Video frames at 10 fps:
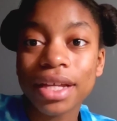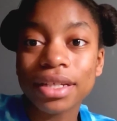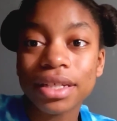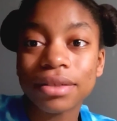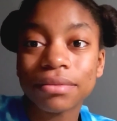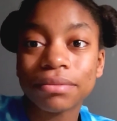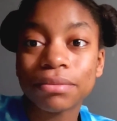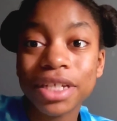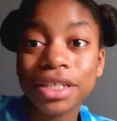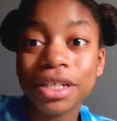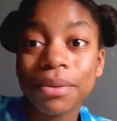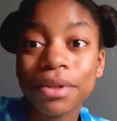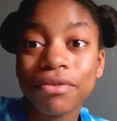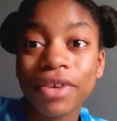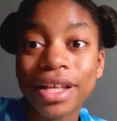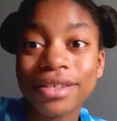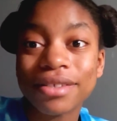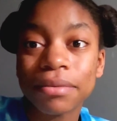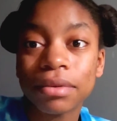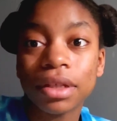And please share with your
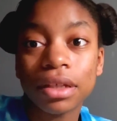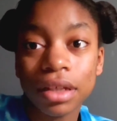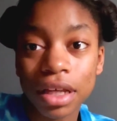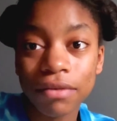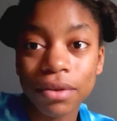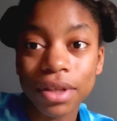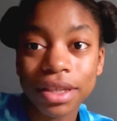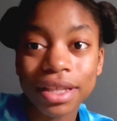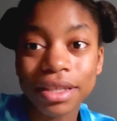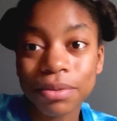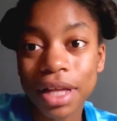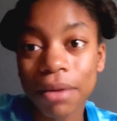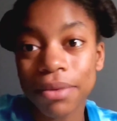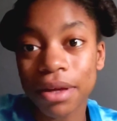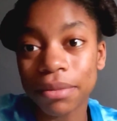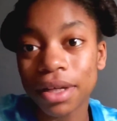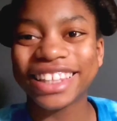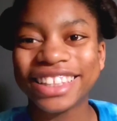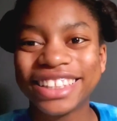friends if you think that this will help them.